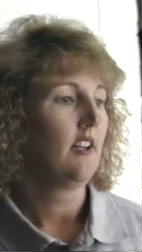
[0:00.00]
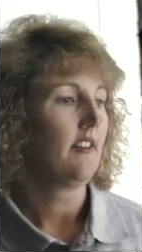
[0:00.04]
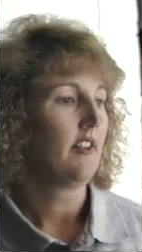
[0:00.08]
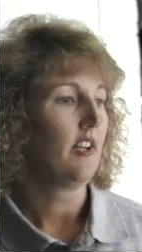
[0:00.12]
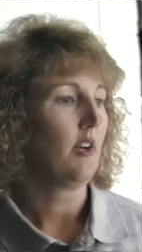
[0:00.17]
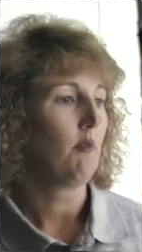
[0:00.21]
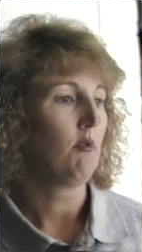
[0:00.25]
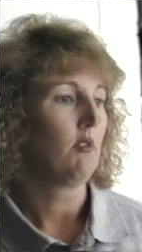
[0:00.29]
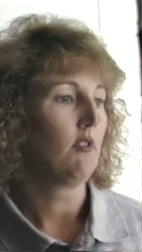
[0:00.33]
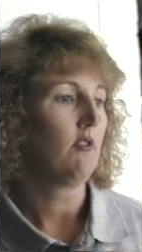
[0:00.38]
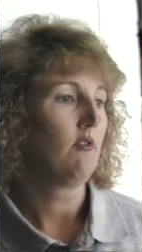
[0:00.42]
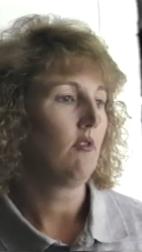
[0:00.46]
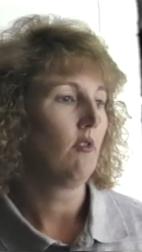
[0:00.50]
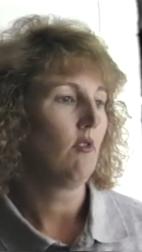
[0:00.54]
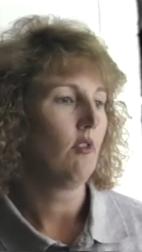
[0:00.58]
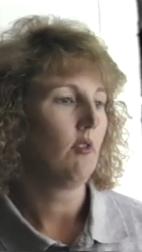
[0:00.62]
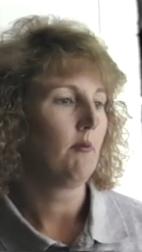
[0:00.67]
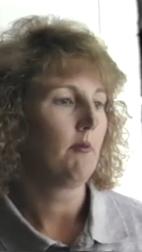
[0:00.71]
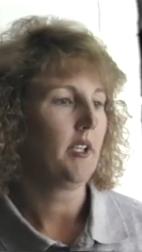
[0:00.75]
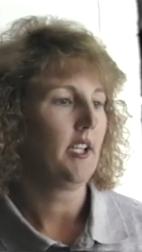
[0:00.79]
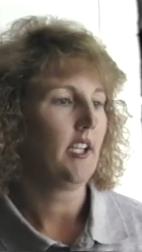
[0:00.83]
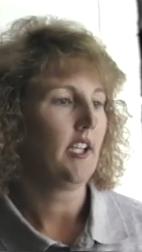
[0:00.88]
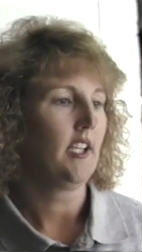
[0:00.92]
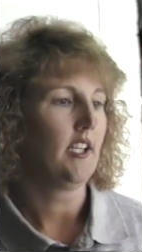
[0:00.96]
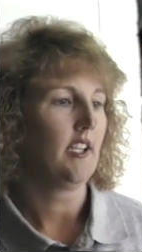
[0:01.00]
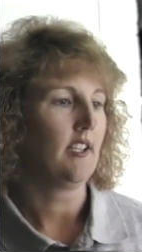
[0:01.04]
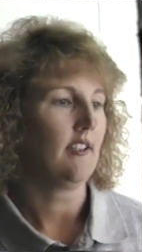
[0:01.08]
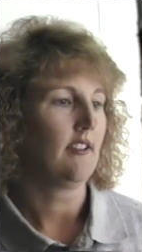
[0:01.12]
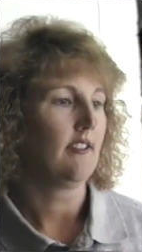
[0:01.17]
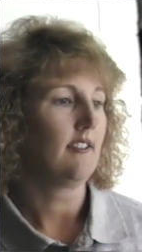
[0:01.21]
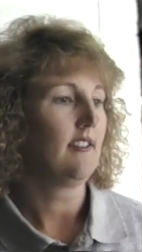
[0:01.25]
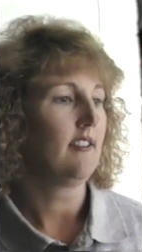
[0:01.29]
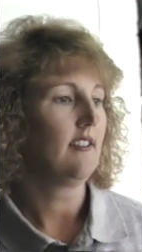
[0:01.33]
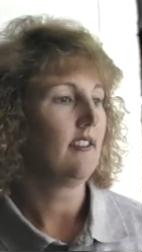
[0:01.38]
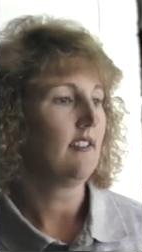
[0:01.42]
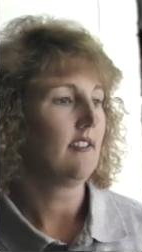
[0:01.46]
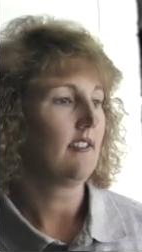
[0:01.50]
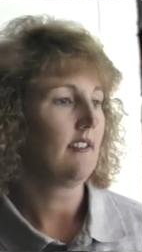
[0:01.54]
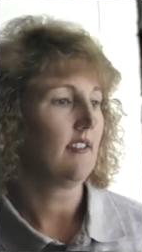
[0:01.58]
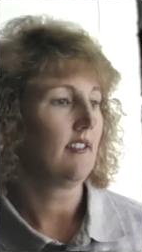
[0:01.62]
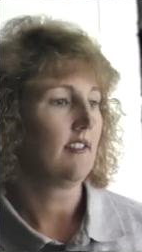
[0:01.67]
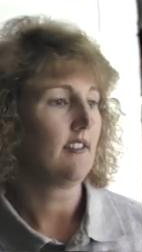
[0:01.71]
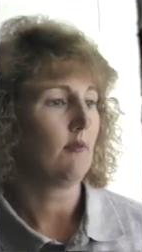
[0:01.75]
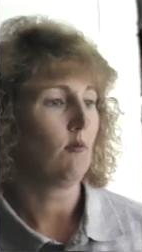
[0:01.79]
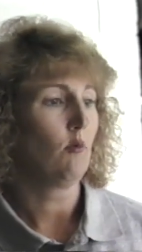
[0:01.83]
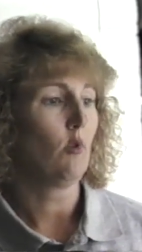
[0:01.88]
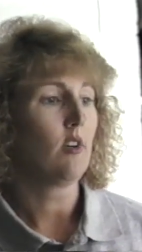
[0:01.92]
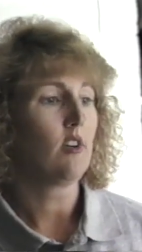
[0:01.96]
that we're forming, it's this,
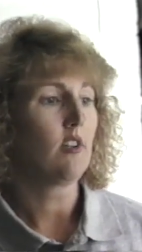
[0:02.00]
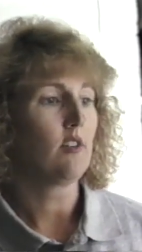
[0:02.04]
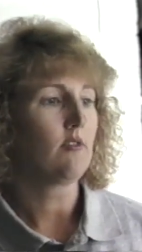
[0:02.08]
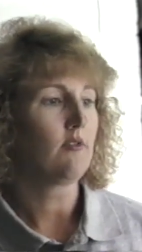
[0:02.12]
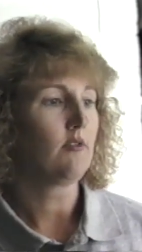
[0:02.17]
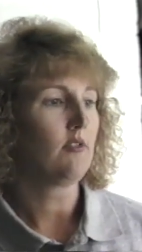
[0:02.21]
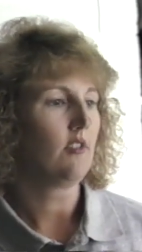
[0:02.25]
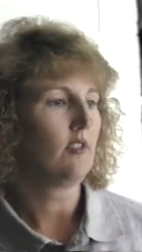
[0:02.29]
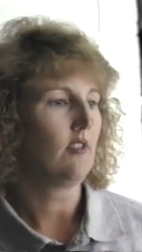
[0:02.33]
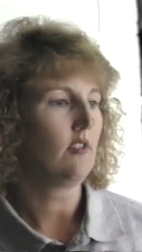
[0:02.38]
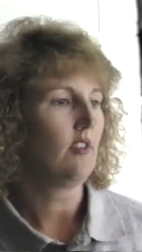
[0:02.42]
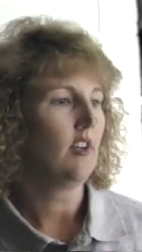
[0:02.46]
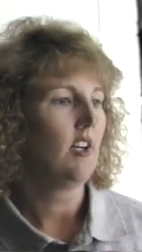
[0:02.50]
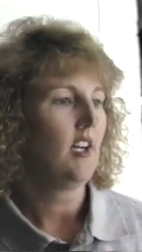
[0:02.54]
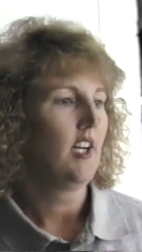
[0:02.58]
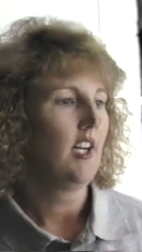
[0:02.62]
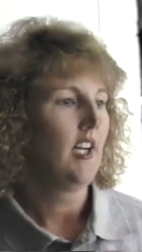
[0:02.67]
it's wonderful,